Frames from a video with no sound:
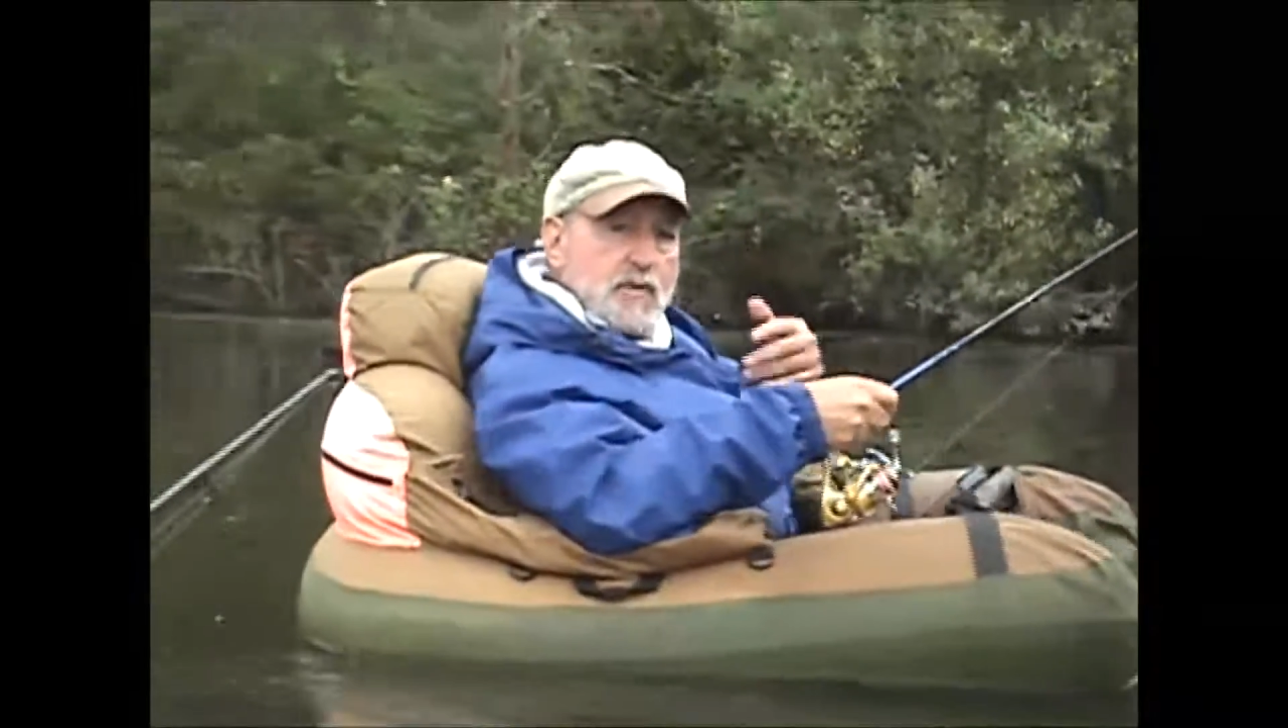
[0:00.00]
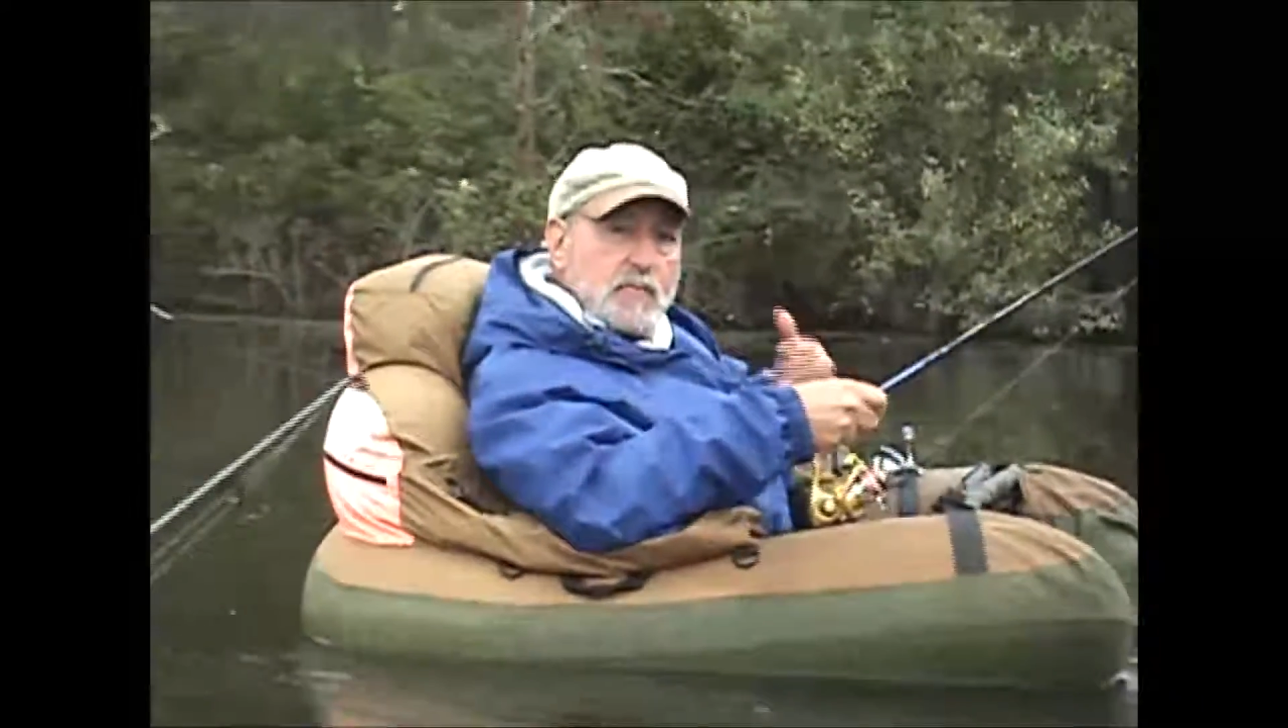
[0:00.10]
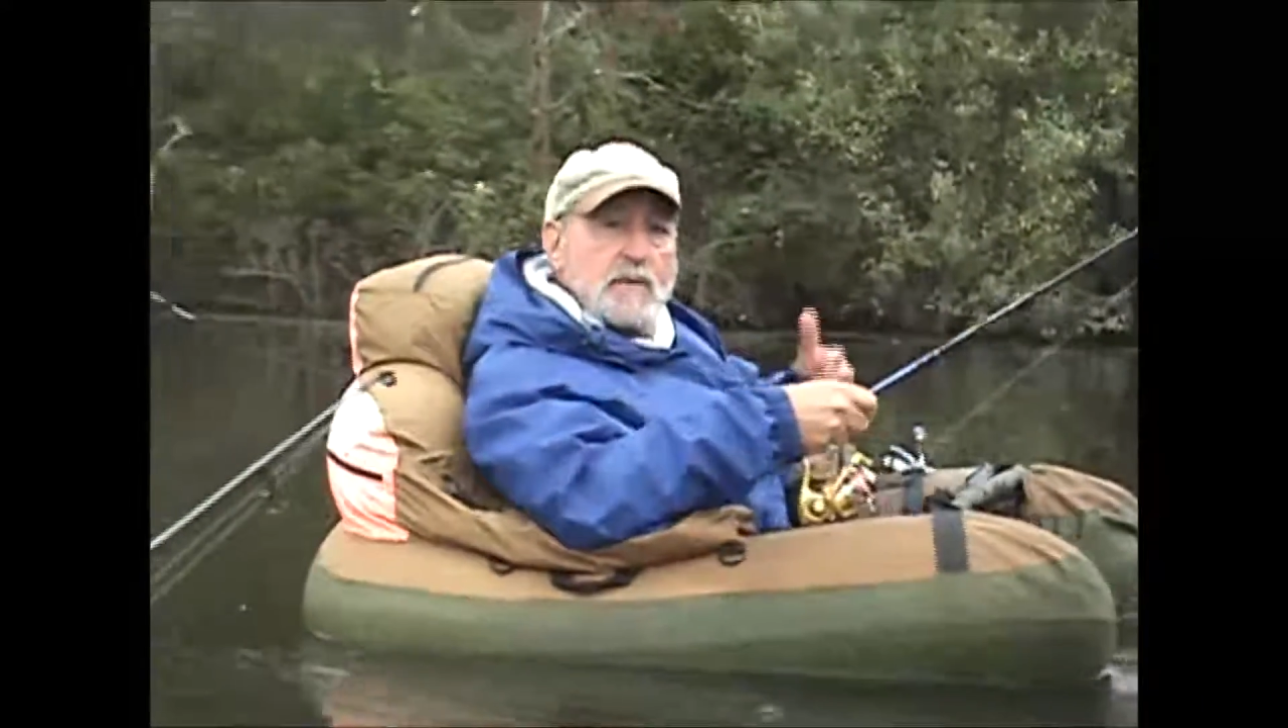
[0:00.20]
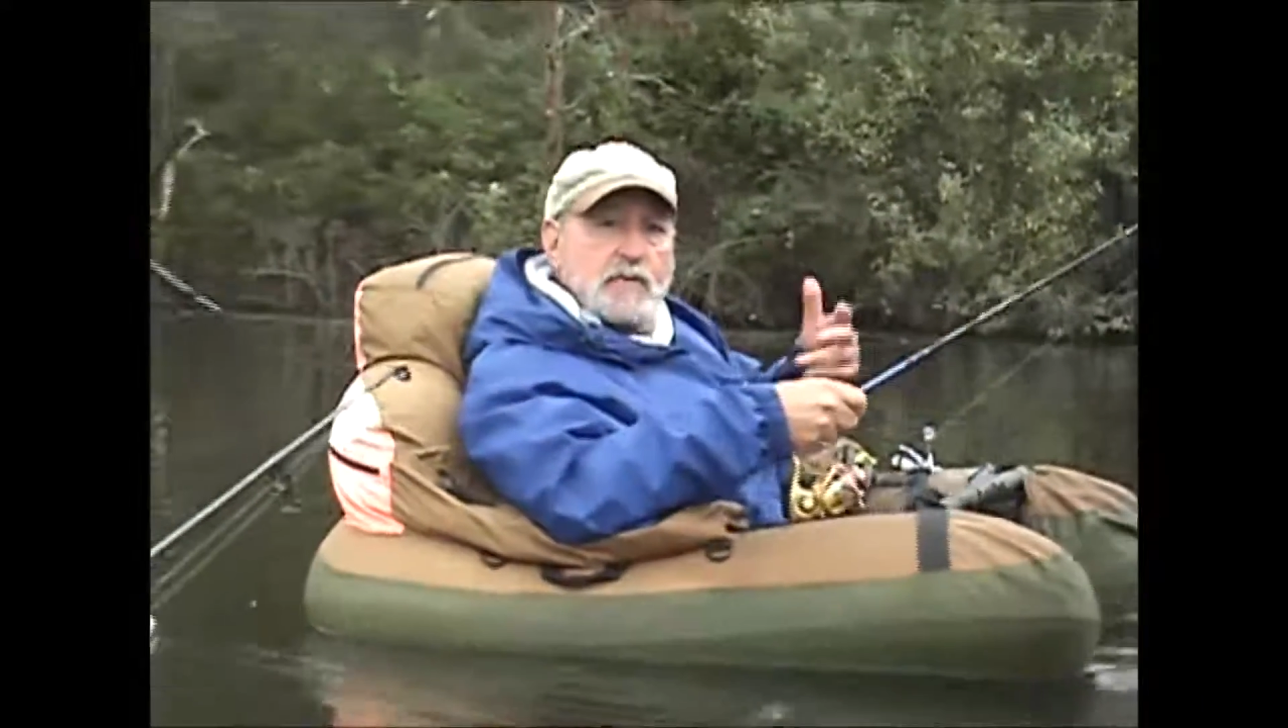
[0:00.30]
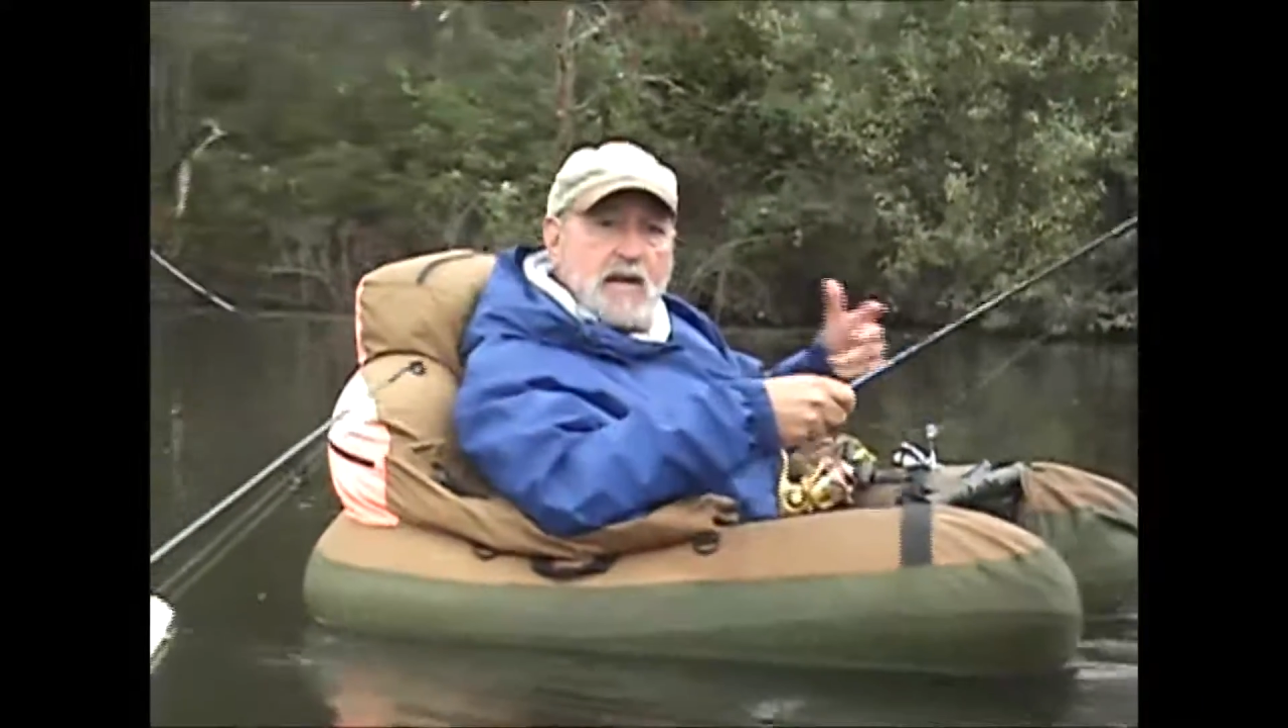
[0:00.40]

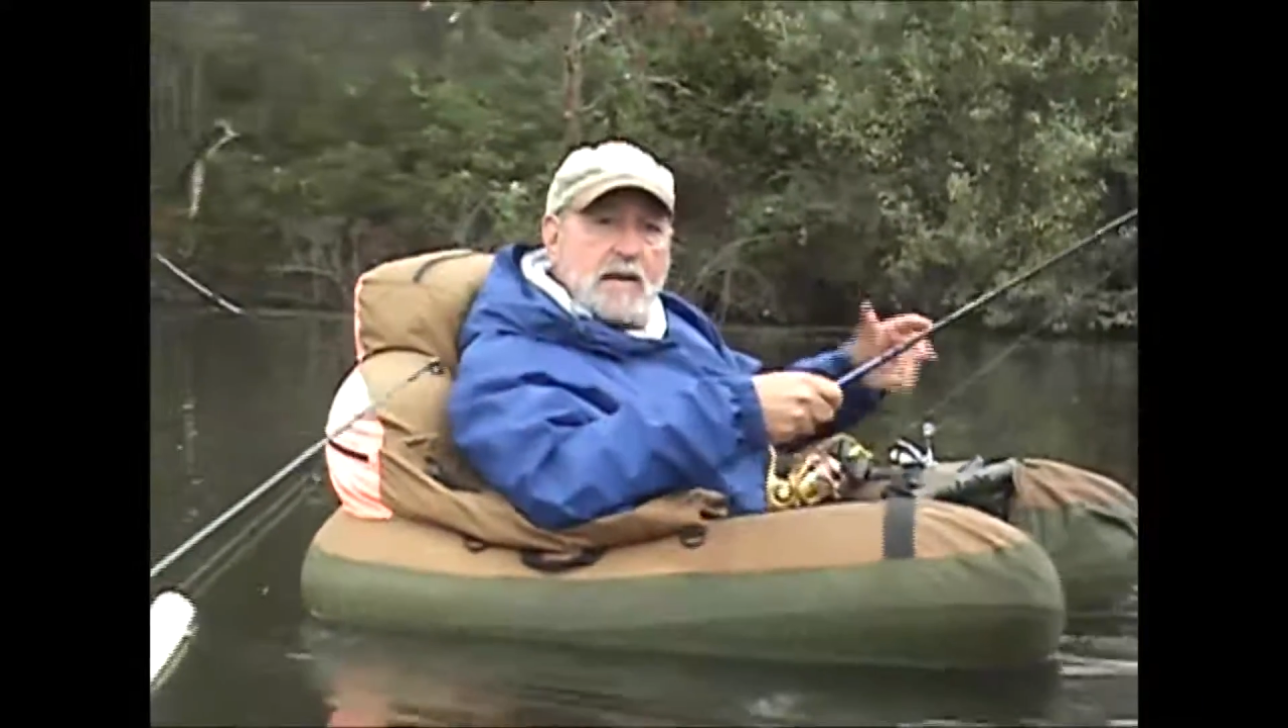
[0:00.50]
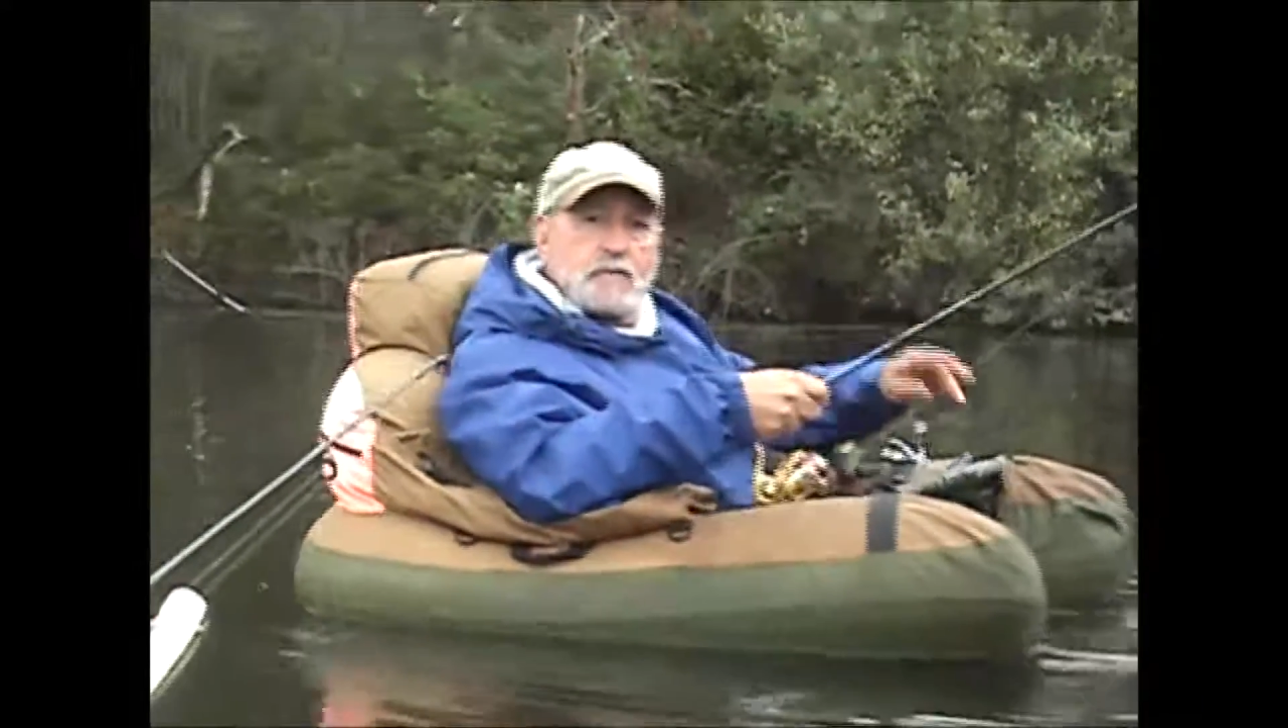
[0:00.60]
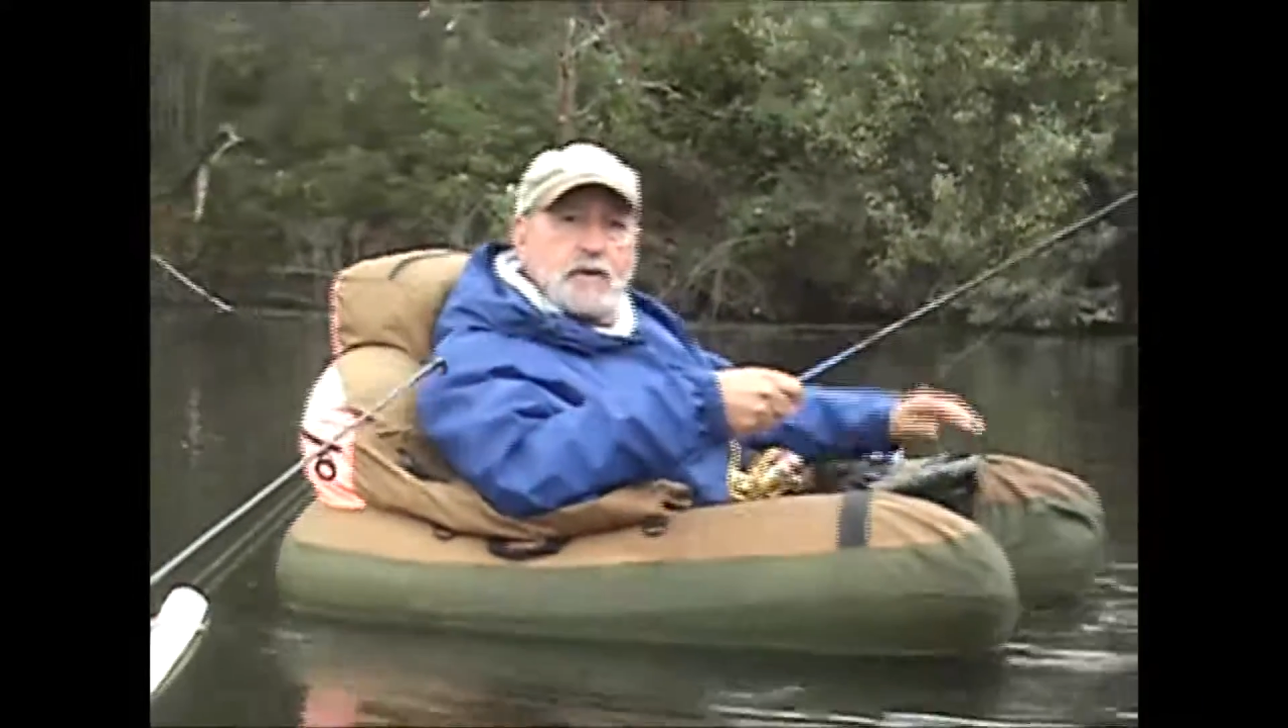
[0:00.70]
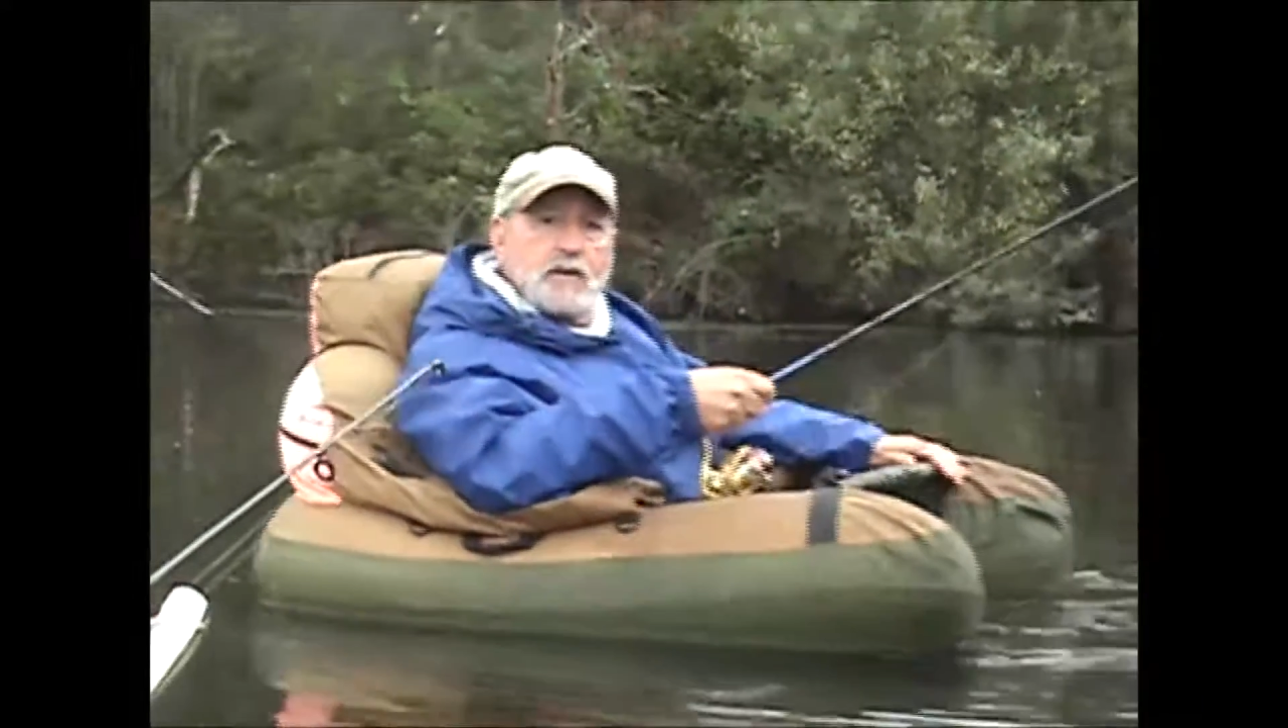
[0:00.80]
people I put